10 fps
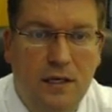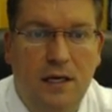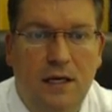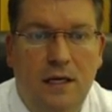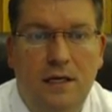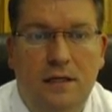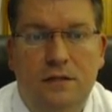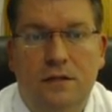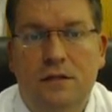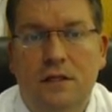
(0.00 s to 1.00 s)
Okay?
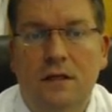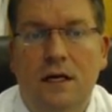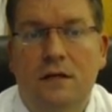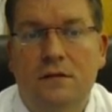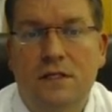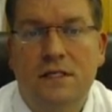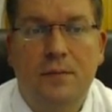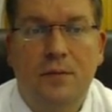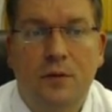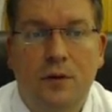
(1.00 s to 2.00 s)
So there's a little extra
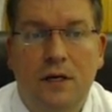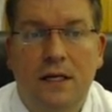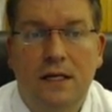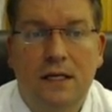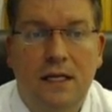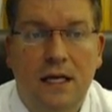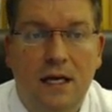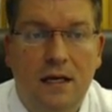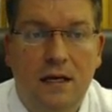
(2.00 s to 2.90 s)
step that we're going to need to take